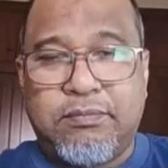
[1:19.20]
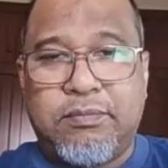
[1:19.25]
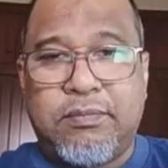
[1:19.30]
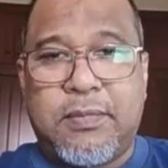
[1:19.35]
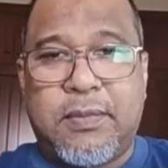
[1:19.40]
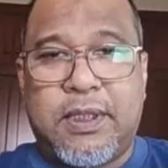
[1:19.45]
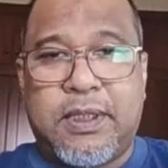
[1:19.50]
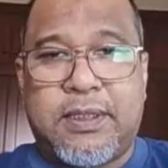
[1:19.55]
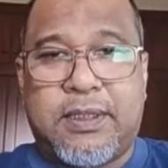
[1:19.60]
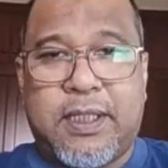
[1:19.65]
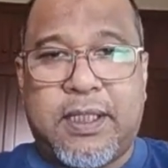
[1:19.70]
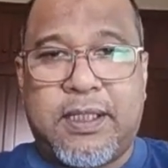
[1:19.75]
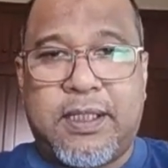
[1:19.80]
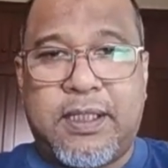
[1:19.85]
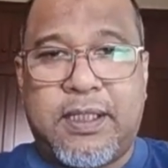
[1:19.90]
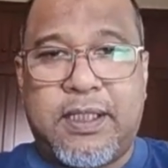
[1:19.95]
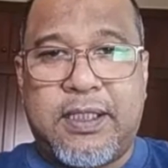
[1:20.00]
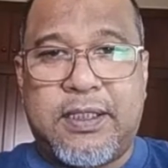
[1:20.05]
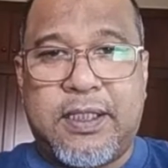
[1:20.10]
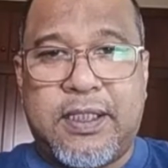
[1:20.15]

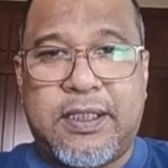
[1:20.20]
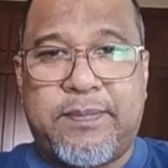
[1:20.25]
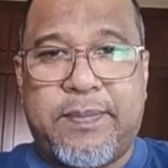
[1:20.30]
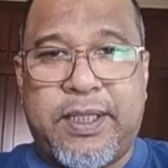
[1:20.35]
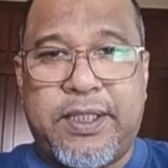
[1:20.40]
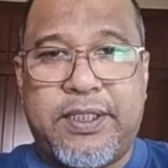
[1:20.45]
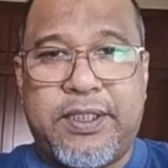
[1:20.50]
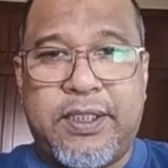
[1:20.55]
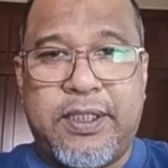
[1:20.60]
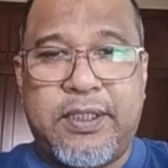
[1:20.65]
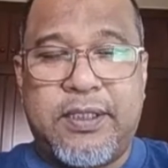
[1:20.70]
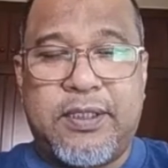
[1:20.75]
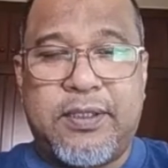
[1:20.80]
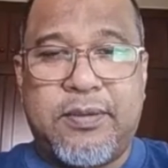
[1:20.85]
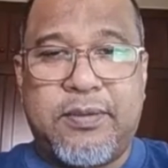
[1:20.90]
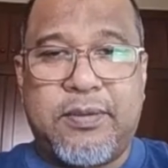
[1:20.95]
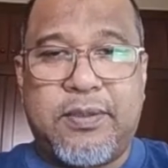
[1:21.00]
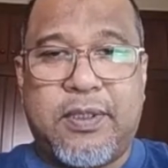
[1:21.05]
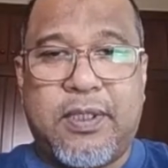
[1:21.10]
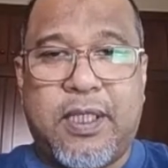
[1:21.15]
strategy is expansion.
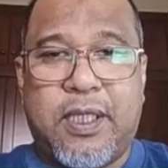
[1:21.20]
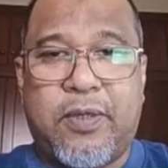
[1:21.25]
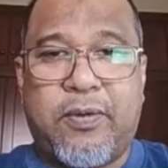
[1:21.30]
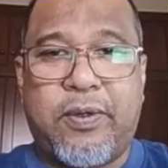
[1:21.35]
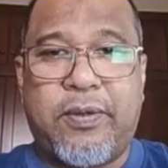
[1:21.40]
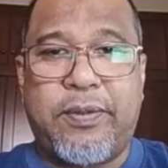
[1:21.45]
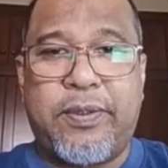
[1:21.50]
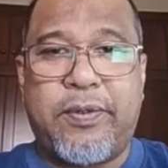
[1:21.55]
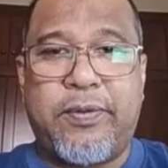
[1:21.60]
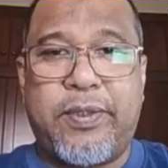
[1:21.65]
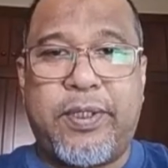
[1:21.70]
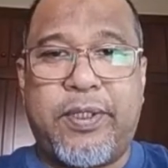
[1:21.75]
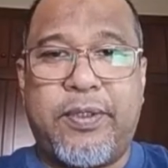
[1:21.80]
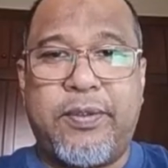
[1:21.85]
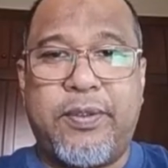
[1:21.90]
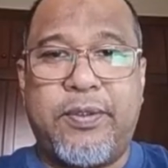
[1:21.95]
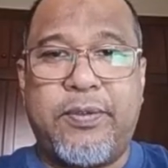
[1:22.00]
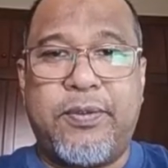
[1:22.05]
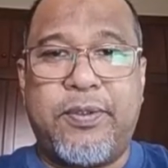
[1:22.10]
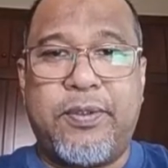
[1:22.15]
So how are we going to
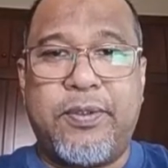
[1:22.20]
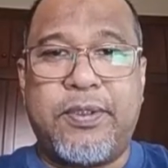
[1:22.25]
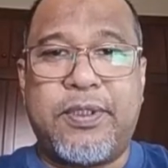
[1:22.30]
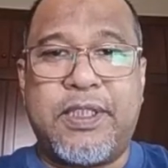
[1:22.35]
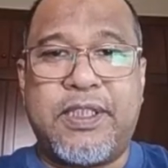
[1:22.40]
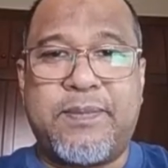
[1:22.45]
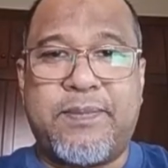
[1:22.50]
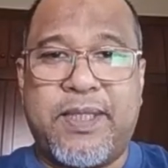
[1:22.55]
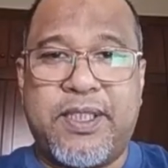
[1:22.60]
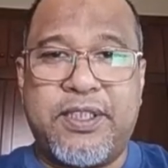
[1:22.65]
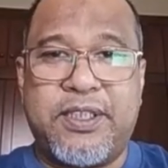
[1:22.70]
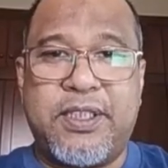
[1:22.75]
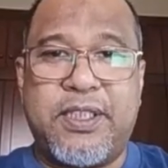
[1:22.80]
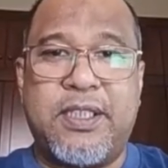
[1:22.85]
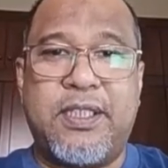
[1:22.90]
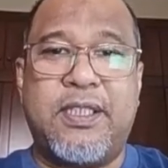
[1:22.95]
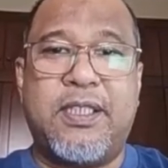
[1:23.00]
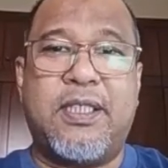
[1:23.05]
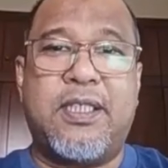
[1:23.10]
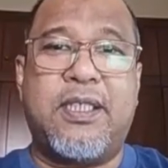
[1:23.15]
do those
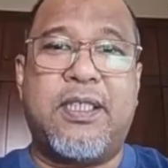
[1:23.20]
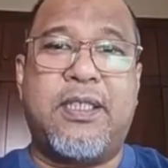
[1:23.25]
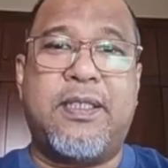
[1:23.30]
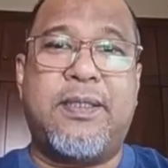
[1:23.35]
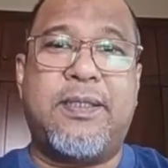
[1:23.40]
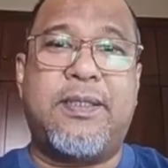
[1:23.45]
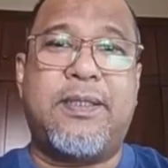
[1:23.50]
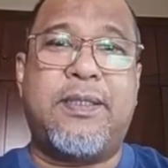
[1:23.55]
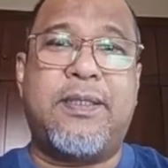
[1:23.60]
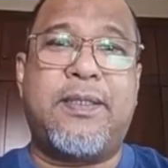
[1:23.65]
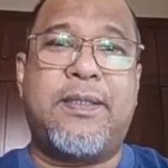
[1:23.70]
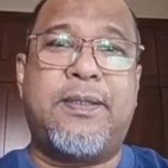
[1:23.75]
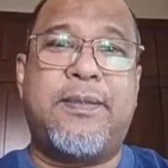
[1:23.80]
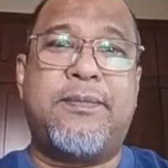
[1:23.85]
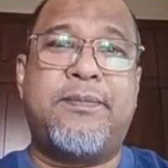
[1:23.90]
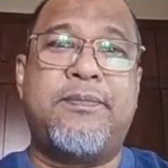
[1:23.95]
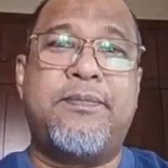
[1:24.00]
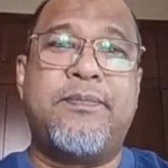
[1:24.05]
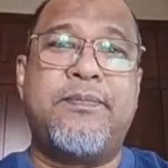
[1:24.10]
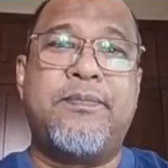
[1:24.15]
expansion?
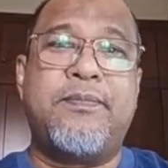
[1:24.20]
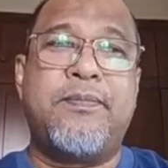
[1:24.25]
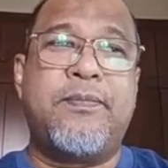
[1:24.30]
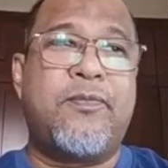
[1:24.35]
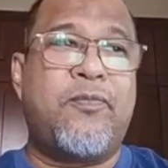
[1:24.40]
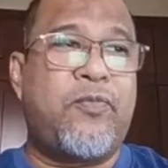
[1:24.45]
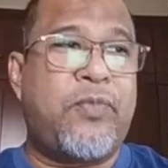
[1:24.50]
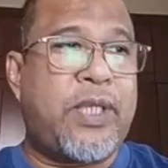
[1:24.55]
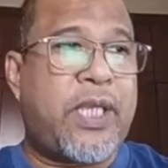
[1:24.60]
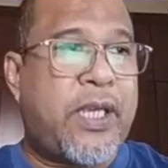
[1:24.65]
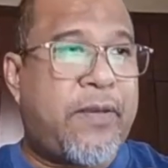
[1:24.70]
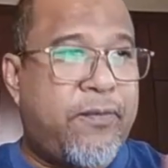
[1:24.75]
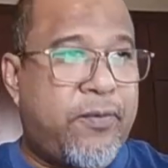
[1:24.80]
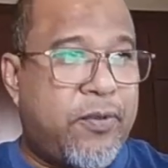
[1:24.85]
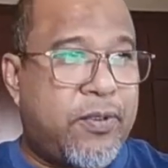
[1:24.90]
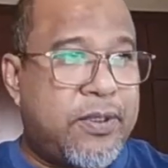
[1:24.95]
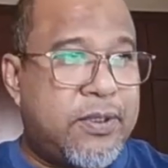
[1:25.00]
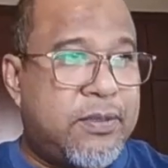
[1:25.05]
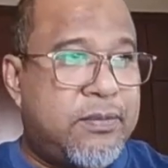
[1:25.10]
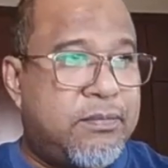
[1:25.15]
We have
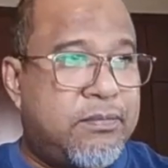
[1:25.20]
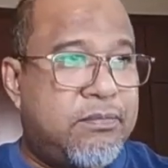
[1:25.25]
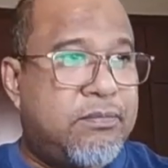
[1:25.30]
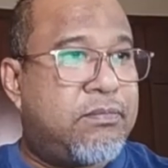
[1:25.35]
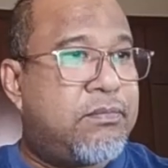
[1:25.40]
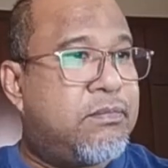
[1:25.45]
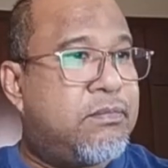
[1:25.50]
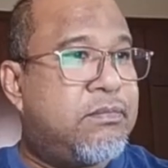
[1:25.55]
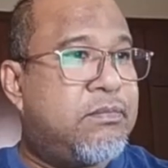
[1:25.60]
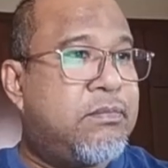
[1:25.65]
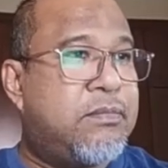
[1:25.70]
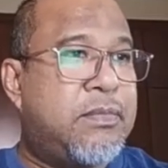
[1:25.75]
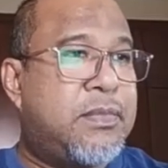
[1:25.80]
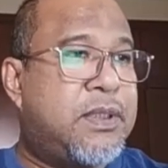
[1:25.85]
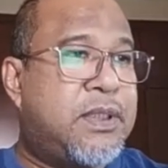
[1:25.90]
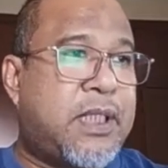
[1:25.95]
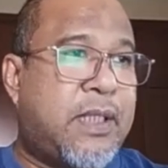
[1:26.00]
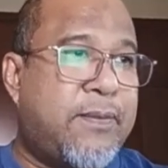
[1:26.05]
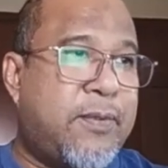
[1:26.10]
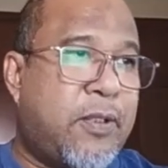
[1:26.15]
got
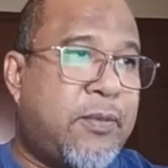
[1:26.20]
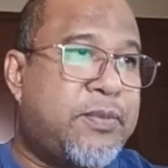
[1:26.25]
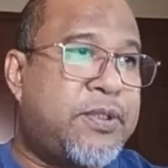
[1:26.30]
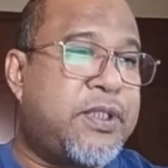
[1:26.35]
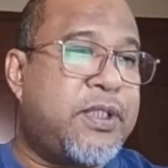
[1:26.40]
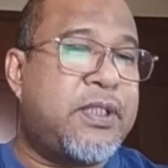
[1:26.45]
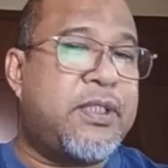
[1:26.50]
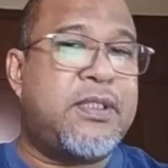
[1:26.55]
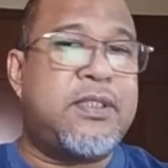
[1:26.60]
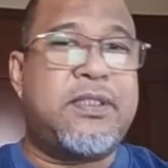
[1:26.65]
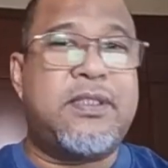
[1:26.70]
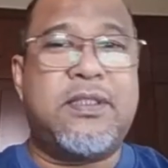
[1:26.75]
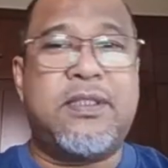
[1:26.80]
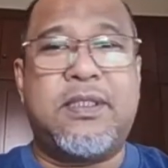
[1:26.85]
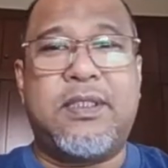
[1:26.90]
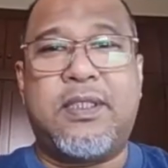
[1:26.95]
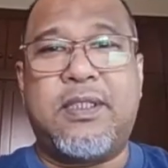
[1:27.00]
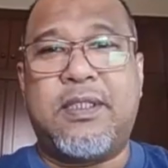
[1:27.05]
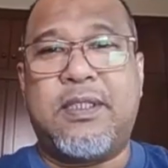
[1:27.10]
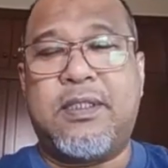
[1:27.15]
7 options.
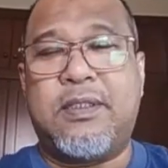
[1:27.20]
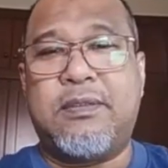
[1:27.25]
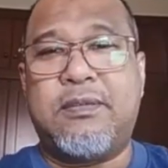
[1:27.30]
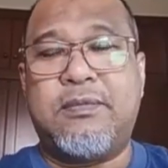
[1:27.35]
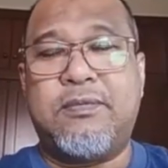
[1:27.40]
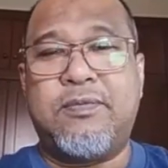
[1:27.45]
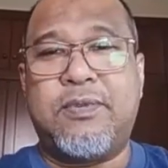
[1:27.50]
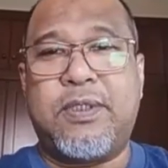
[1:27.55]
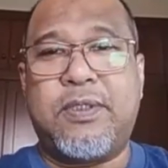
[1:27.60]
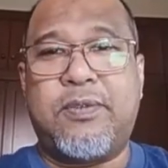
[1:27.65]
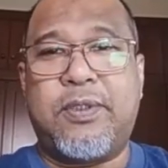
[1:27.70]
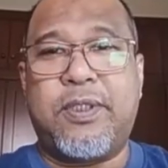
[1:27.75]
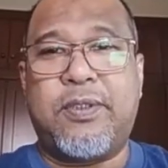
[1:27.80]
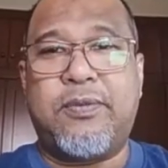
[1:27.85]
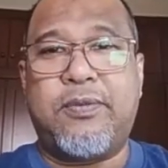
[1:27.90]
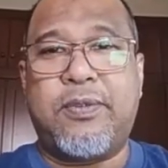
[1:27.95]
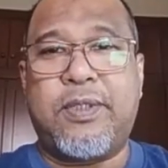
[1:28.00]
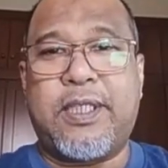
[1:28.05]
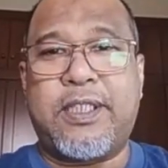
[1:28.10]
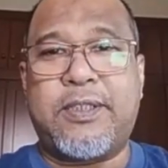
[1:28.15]
We're going
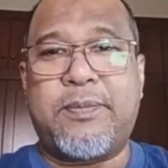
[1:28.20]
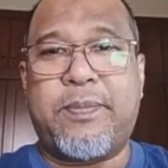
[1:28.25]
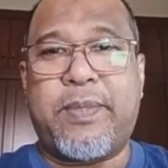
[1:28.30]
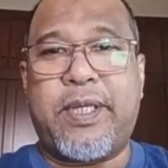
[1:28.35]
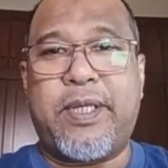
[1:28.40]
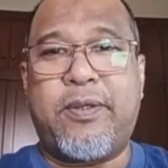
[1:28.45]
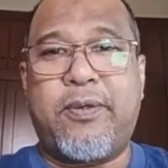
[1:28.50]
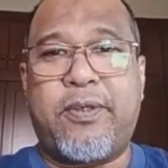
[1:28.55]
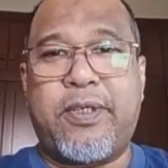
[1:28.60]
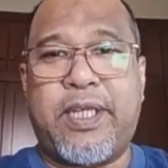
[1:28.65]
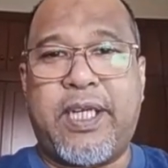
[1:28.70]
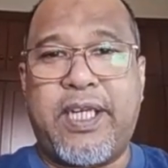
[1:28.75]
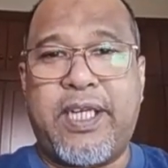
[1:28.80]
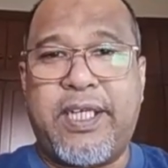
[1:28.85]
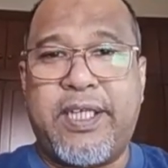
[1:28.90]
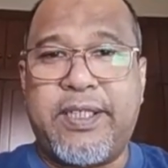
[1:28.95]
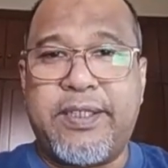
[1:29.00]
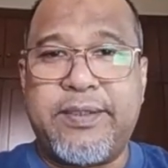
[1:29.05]
to expand organic